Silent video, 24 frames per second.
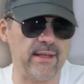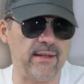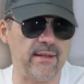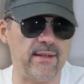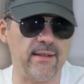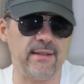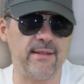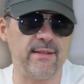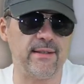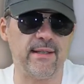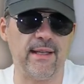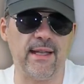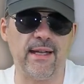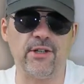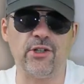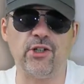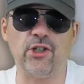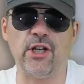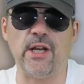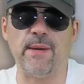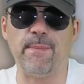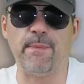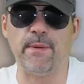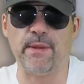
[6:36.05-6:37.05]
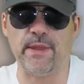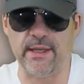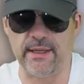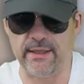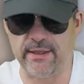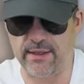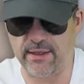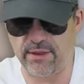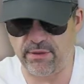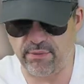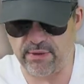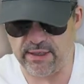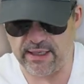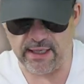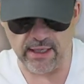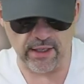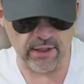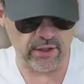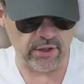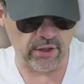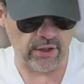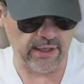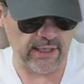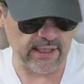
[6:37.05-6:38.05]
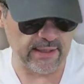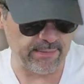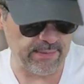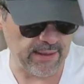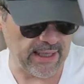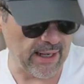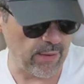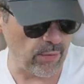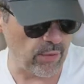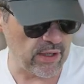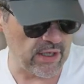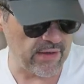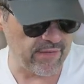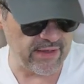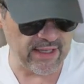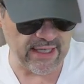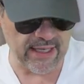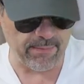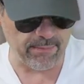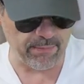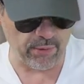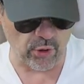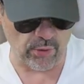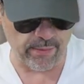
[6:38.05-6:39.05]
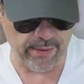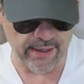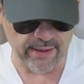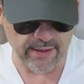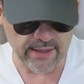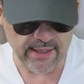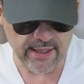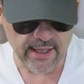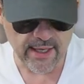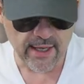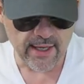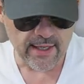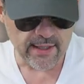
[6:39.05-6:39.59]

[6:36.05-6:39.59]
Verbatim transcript: And it's a lot cheaper than uh, three dollar cookies. But I wouldn't even eat blueberries.